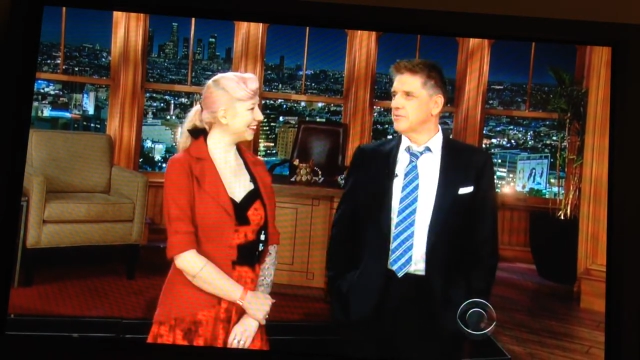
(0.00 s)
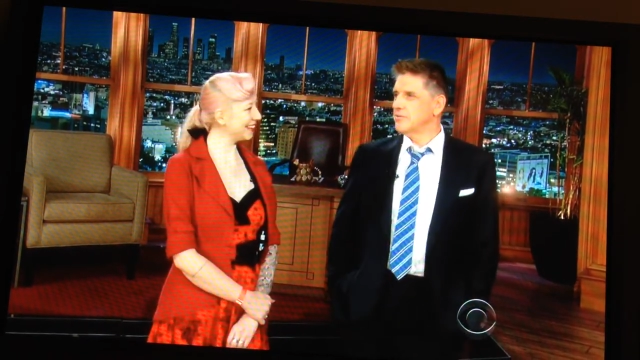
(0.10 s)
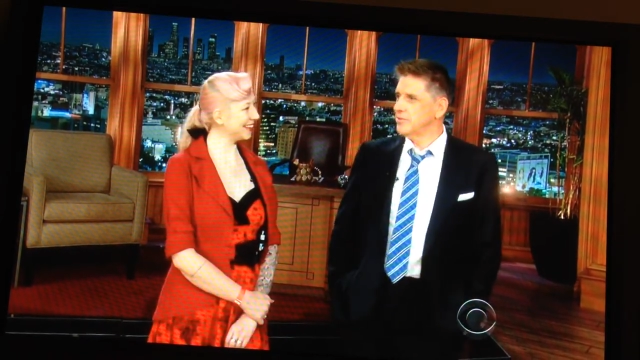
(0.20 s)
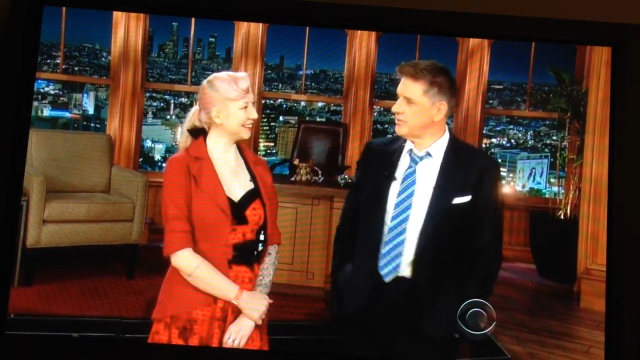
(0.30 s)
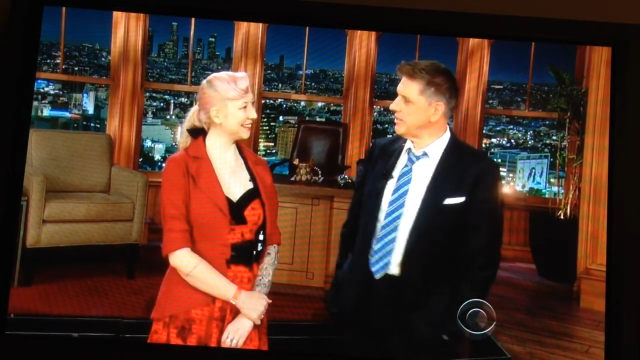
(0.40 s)

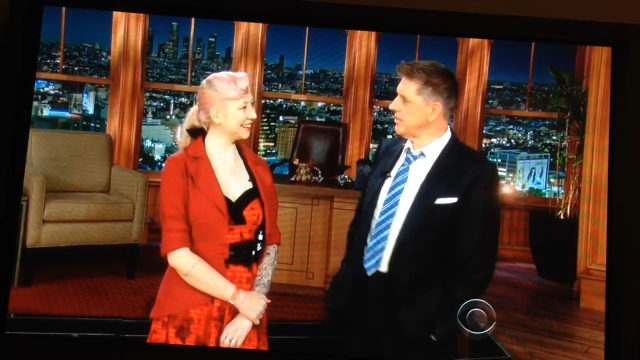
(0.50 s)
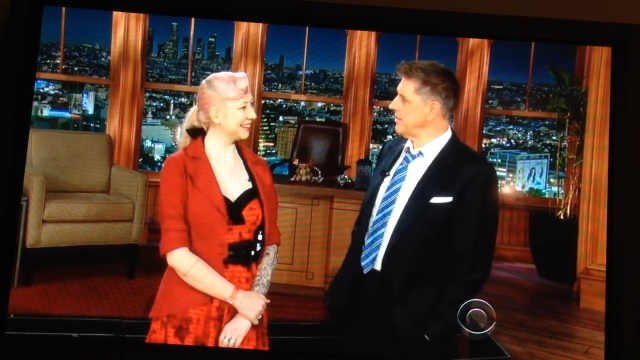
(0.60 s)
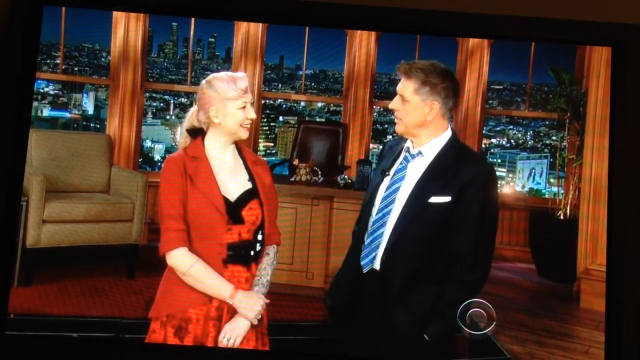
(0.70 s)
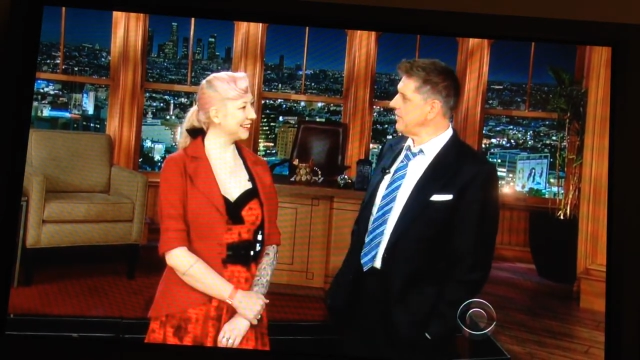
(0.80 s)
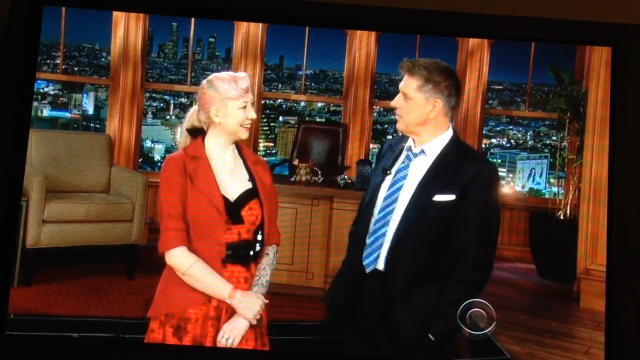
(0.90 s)
Yeah. Who's
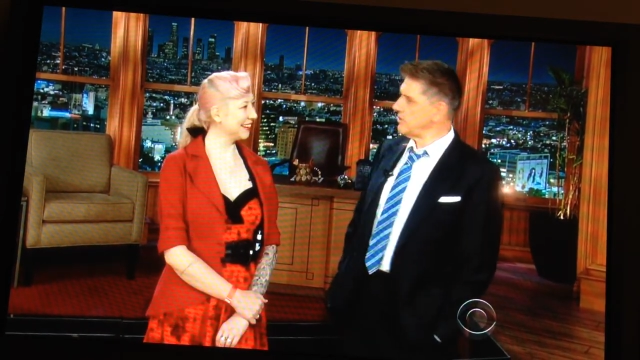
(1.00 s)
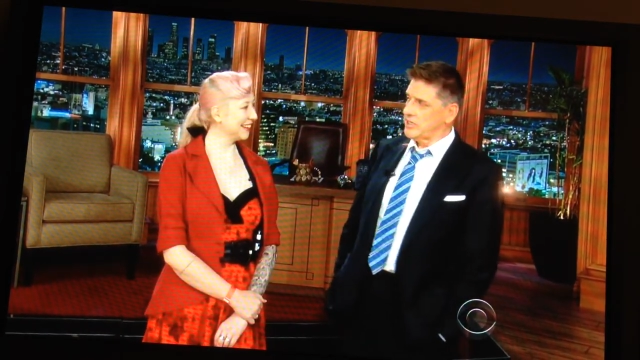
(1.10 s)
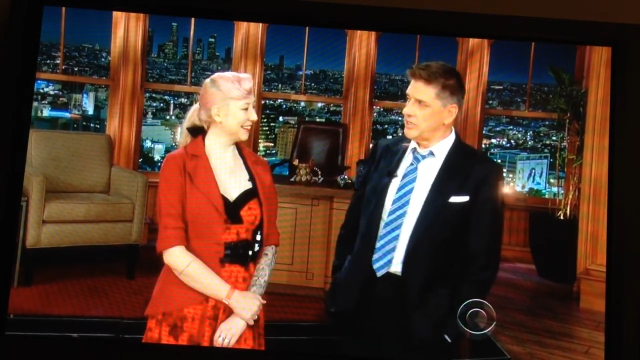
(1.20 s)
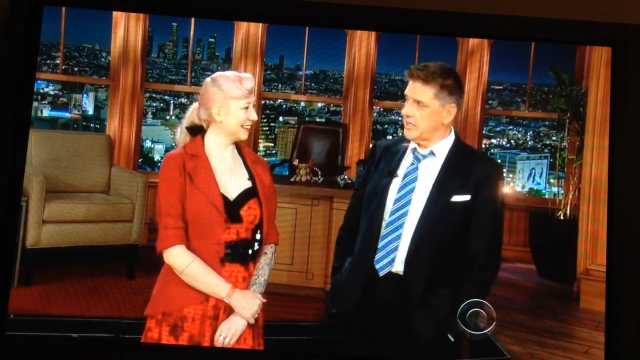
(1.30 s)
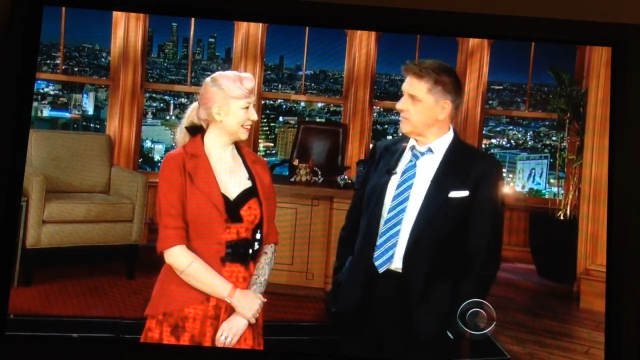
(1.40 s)
he, he
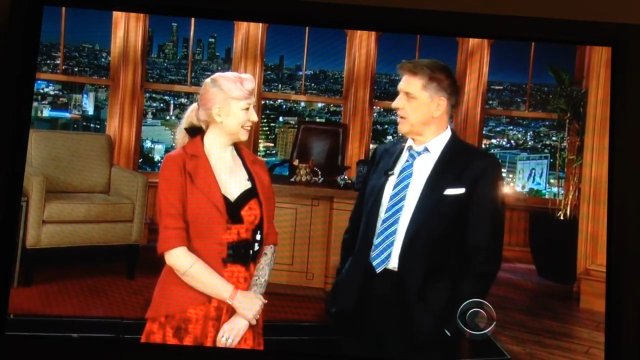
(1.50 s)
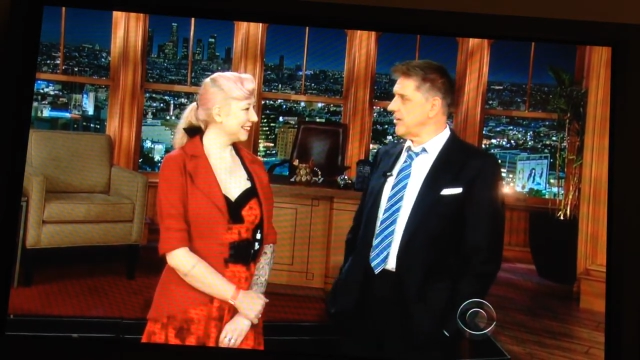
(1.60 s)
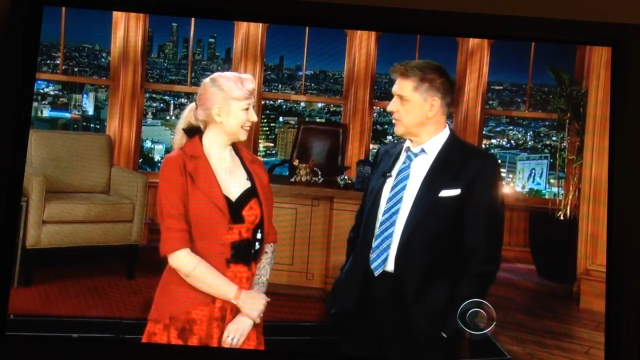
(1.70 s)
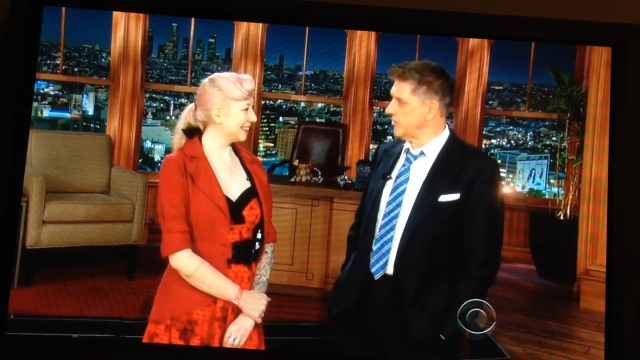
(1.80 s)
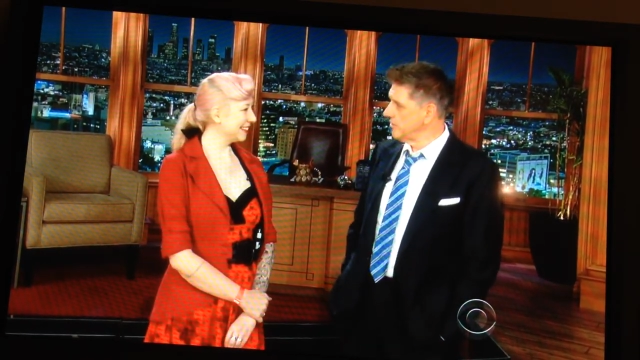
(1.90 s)
she getting
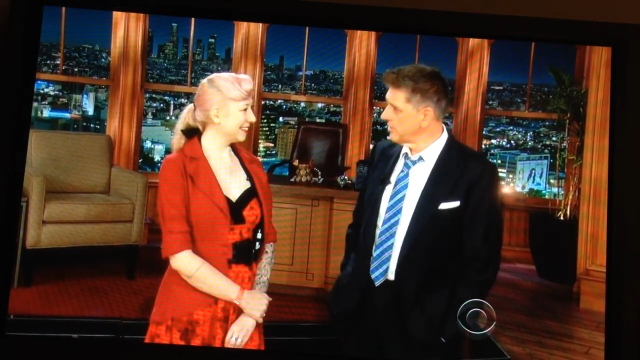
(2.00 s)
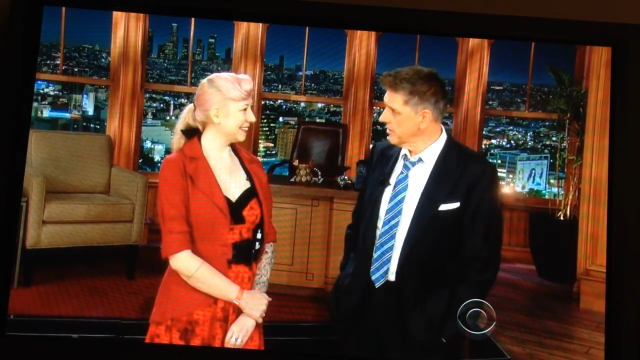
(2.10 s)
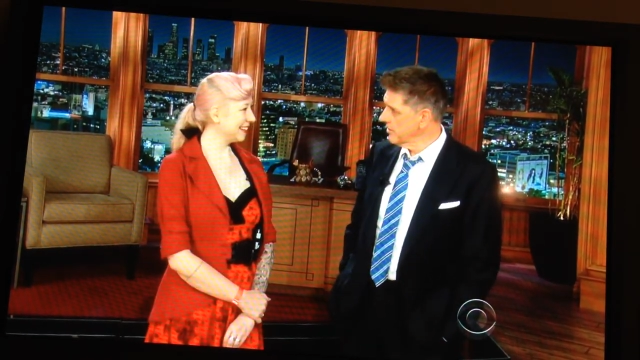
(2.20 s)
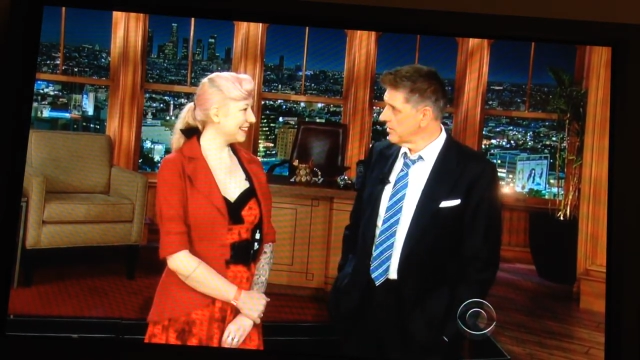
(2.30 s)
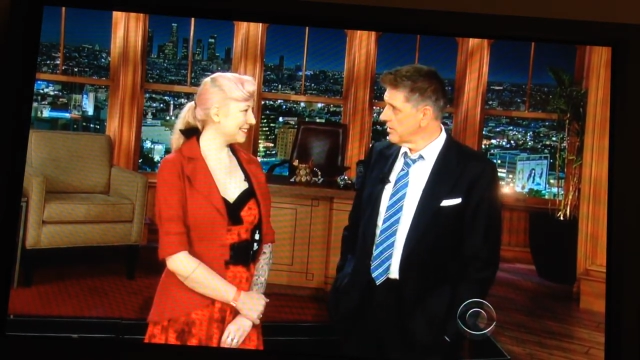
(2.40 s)
married to?
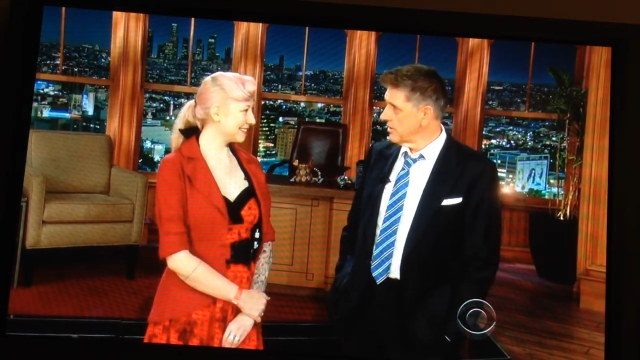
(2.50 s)
He's